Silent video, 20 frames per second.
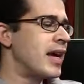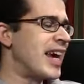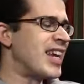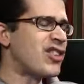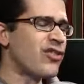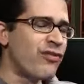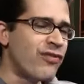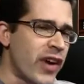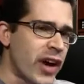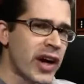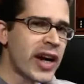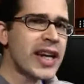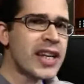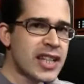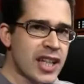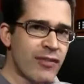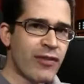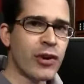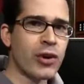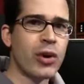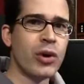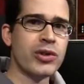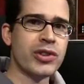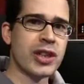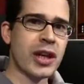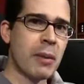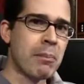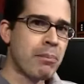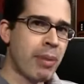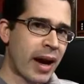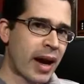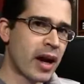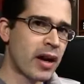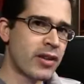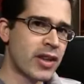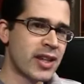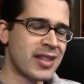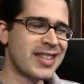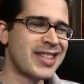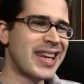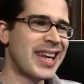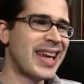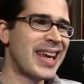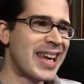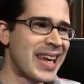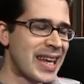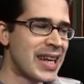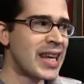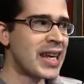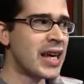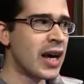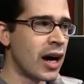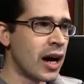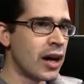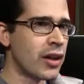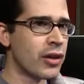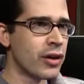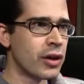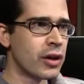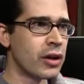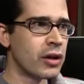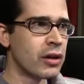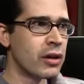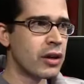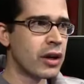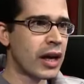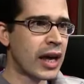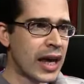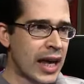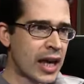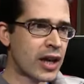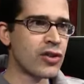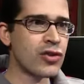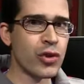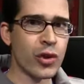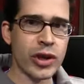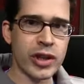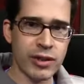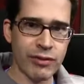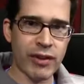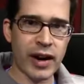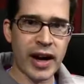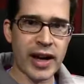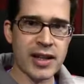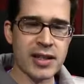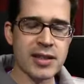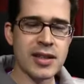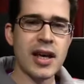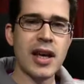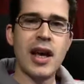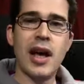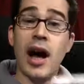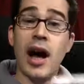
It's very difficult to compare this to any other Android device